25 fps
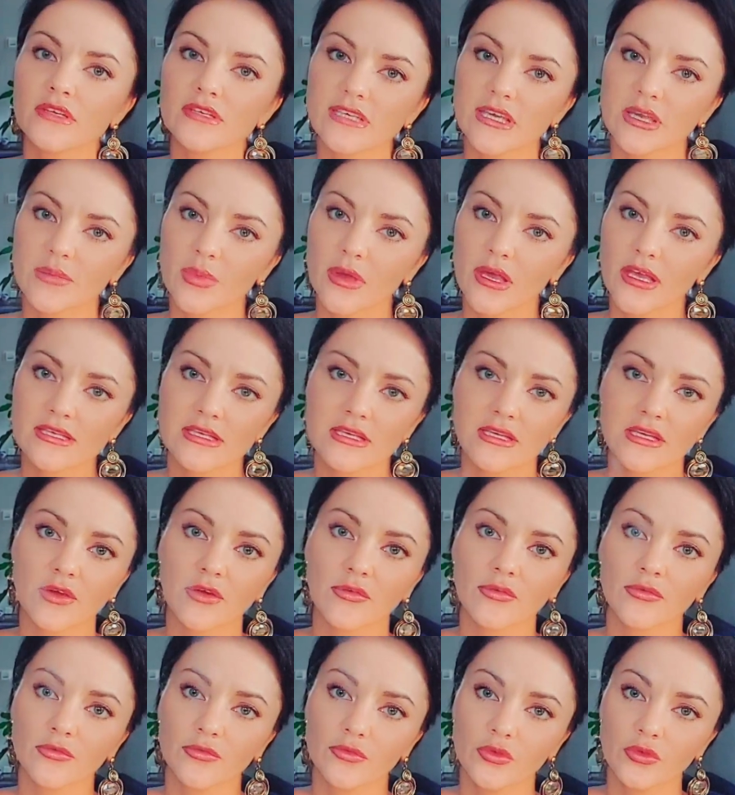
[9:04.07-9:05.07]
this capacity
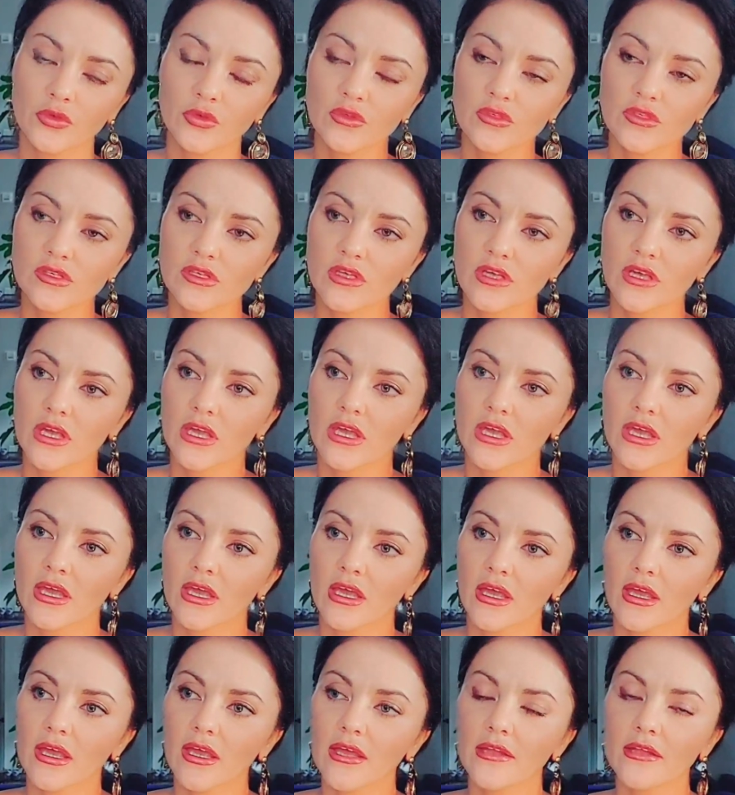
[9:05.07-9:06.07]
of foods,
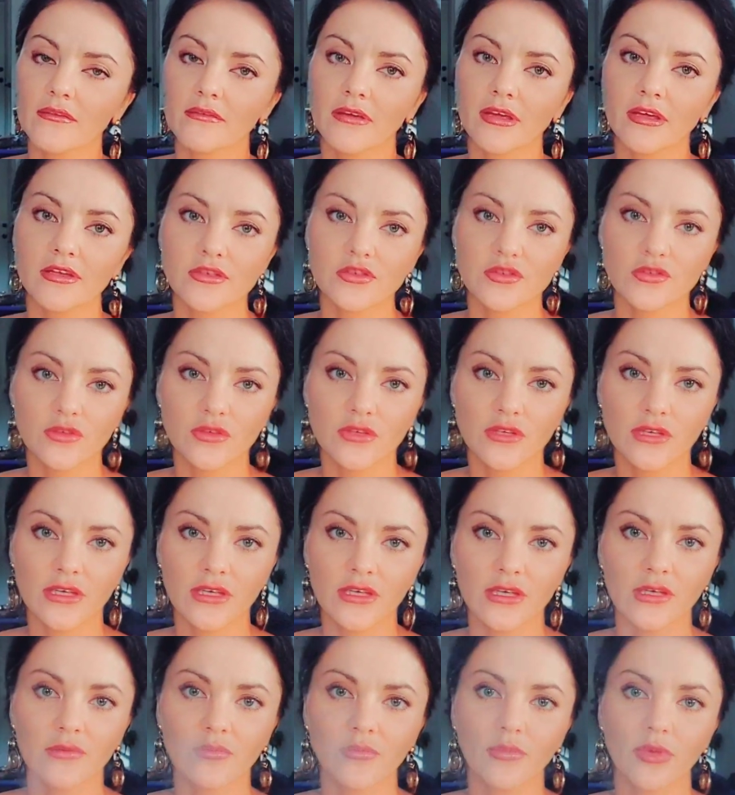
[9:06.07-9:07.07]
and
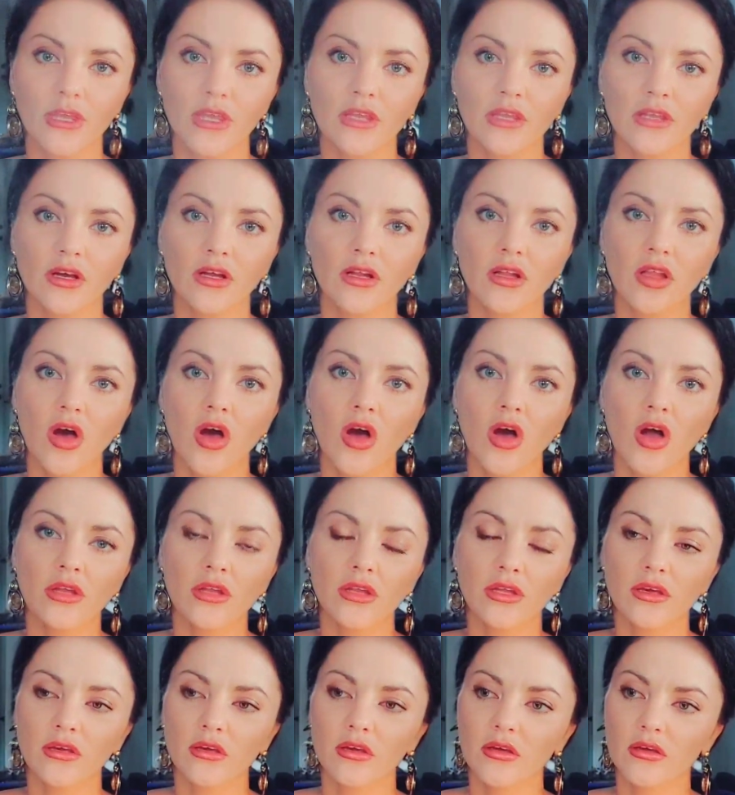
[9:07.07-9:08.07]
eventually being
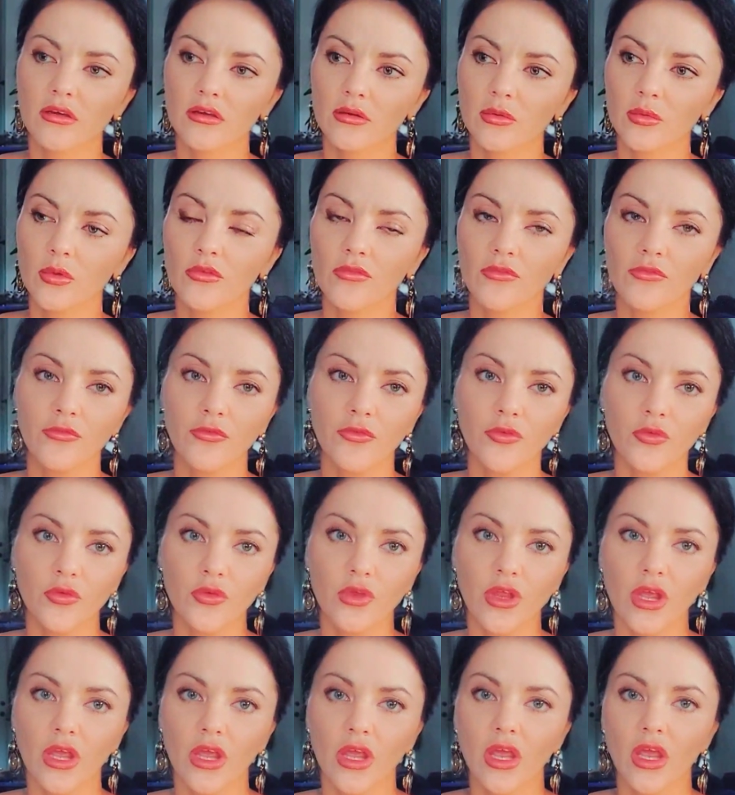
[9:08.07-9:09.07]
clogged uh, with
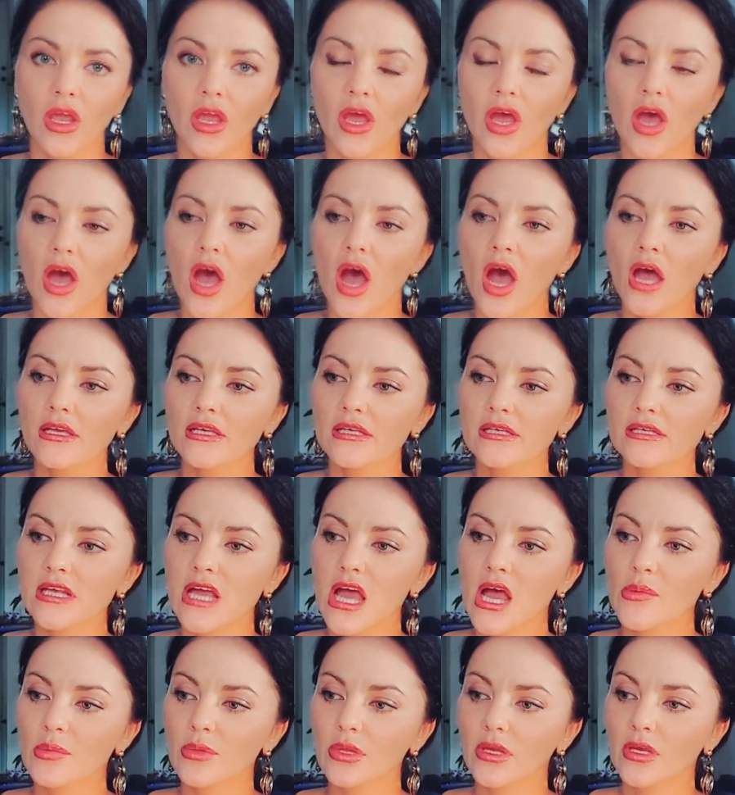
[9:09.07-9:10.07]
food, I
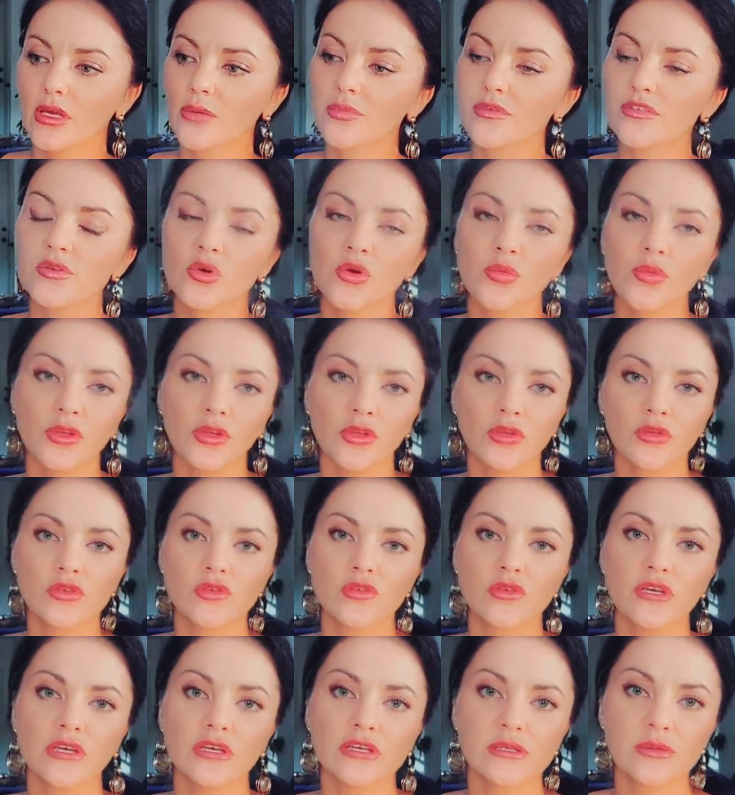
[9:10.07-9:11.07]
stopped absorbing
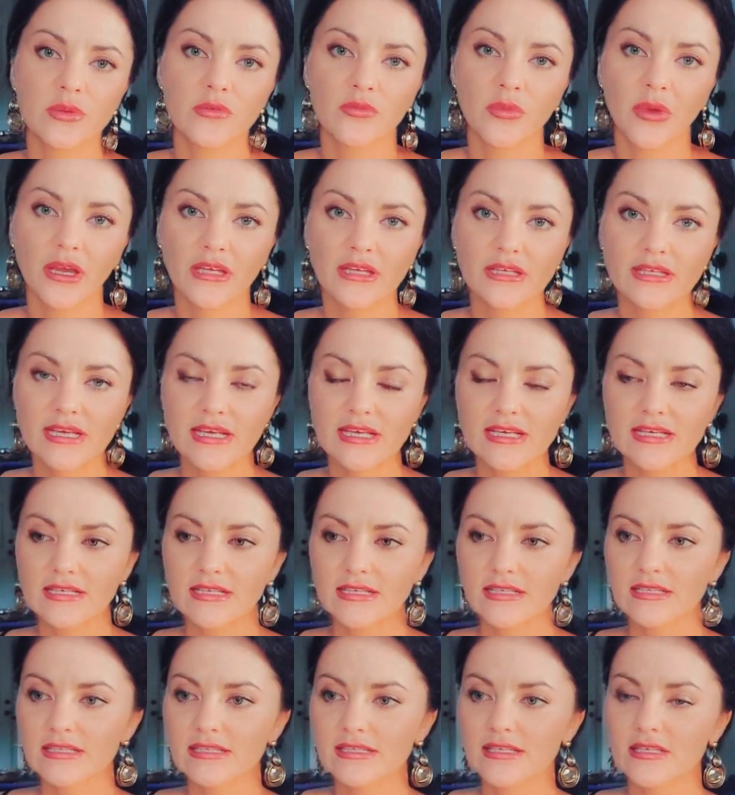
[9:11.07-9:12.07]
nutrients with my
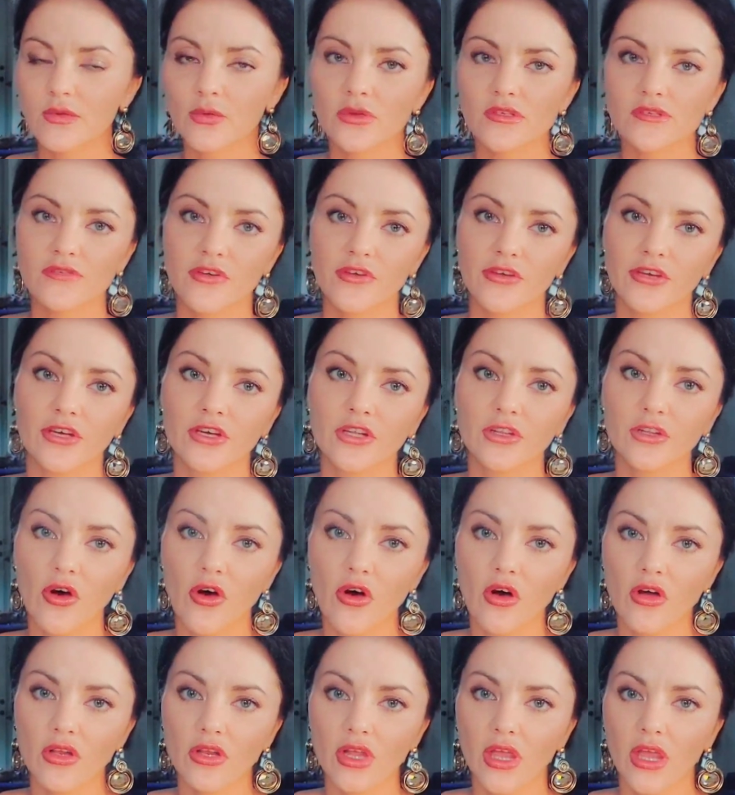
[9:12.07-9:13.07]
intestines. It was very
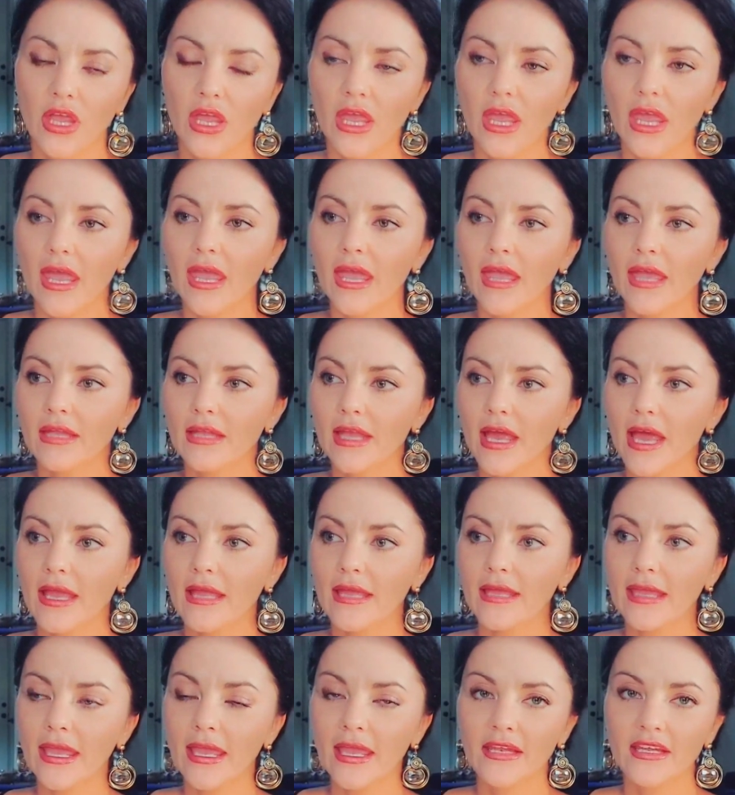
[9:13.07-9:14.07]
clogged, and I
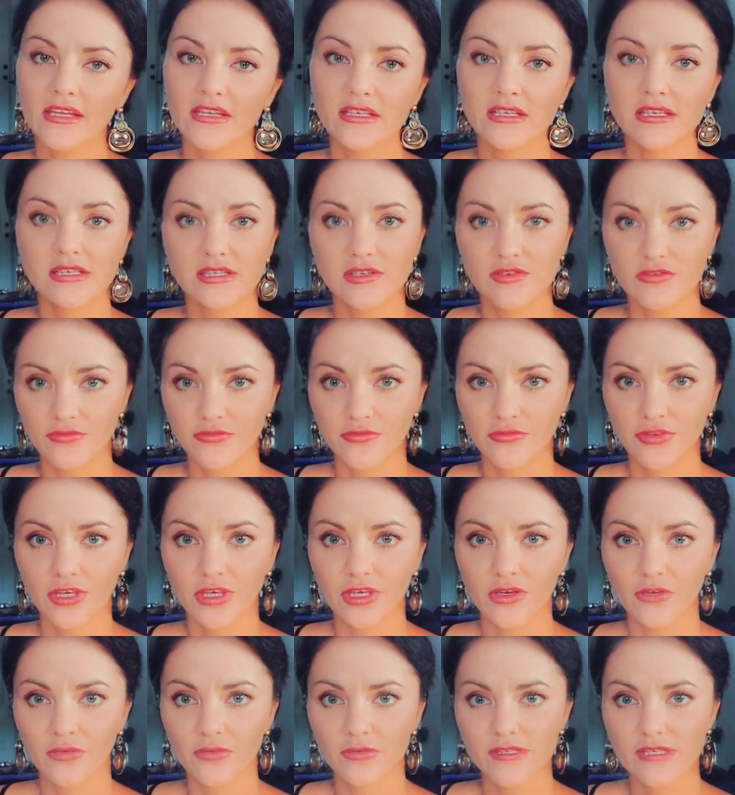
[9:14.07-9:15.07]
gained
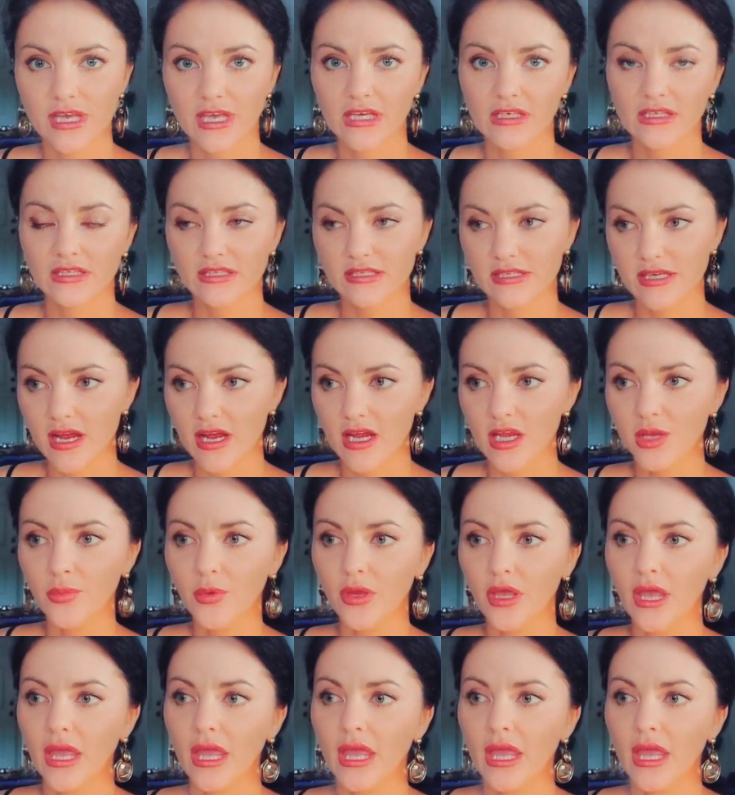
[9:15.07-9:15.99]
dystrophy of second type